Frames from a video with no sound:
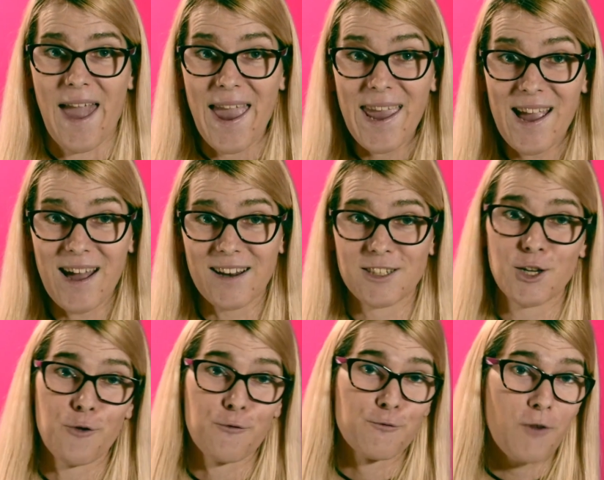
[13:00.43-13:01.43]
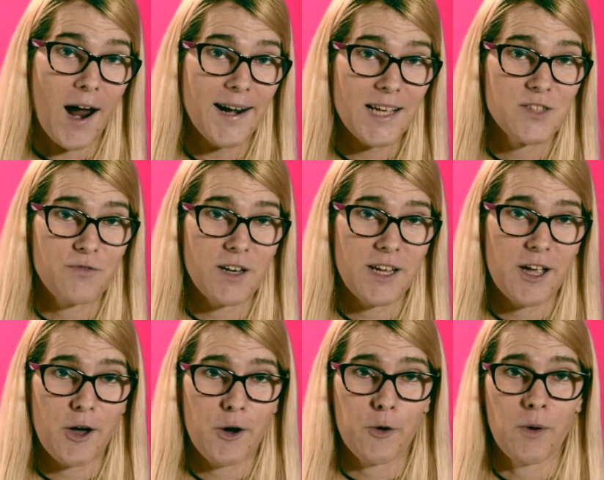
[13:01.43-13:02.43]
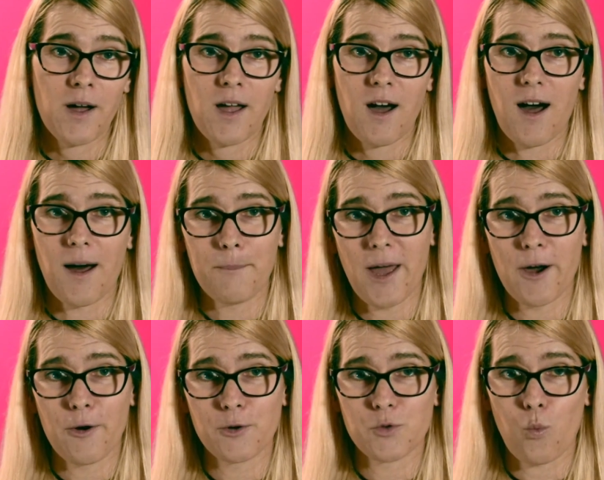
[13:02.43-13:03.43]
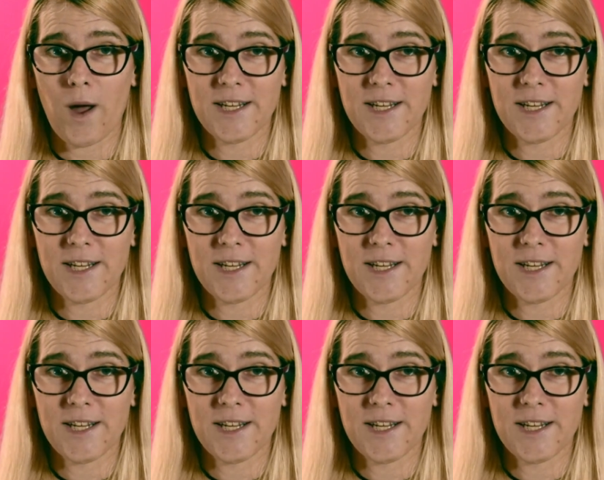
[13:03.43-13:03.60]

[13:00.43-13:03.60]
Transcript: And Friday's video about why